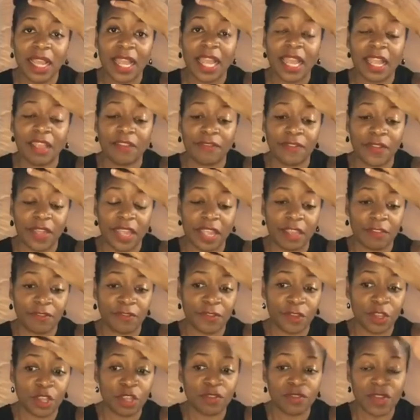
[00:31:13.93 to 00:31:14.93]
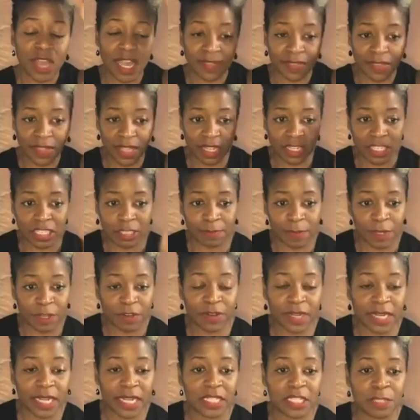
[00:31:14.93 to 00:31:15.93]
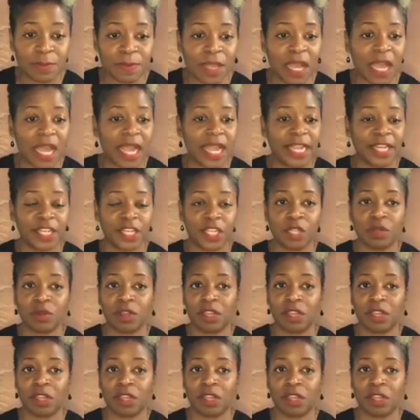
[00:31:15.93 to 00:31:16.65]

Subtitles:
If you've got the experience behind you,